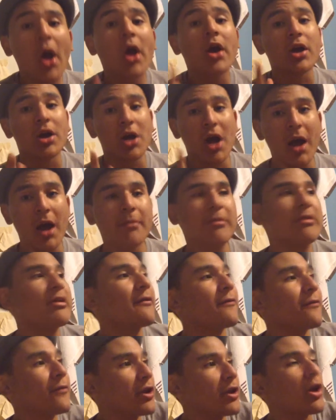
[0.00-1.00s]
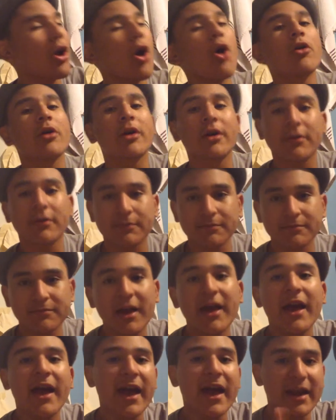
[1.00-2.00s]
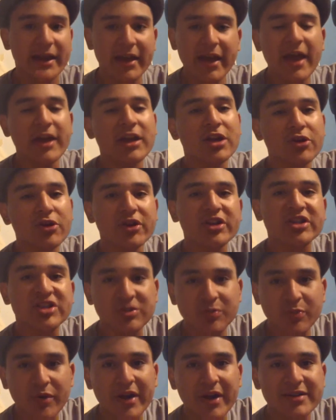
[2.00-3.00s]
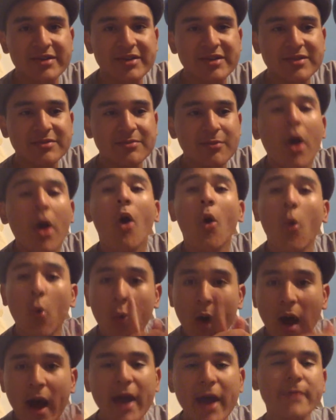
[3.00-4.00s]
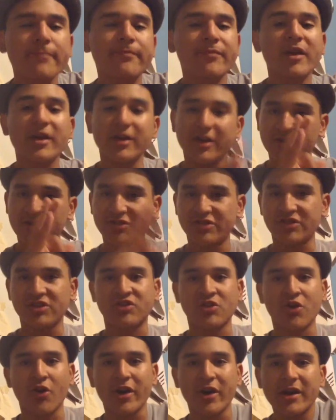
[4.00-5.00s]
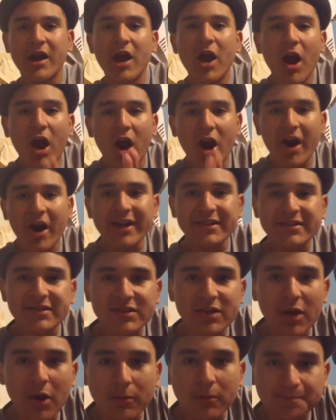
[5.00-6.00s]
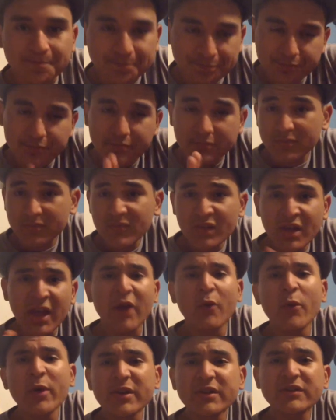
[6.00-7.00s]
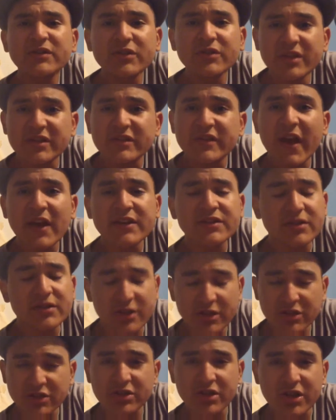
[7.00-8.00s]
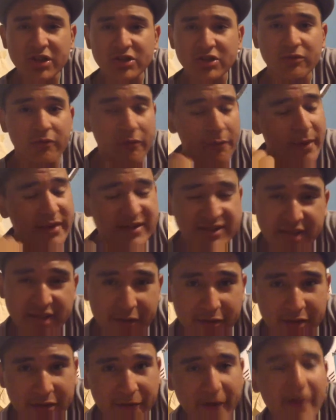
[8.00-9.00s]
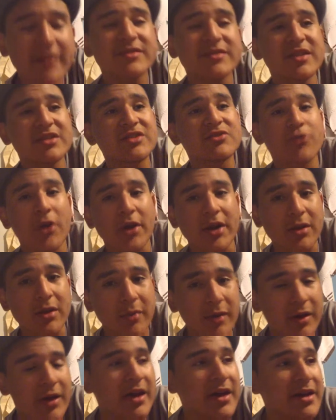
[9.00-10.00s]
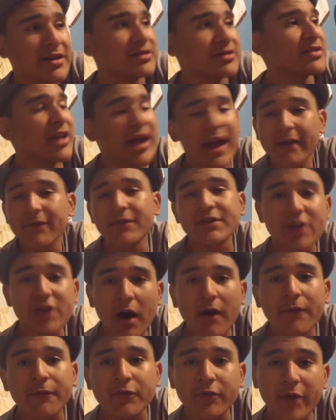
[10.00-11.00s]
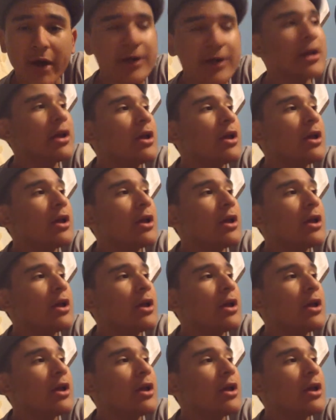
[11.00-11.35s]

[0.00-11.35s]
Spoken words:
got me a free Coke at a Kangaroo Express. Why? Here's the story. Alright, so I went into this gasoline station with my 75 cents ready because they had this offer, right?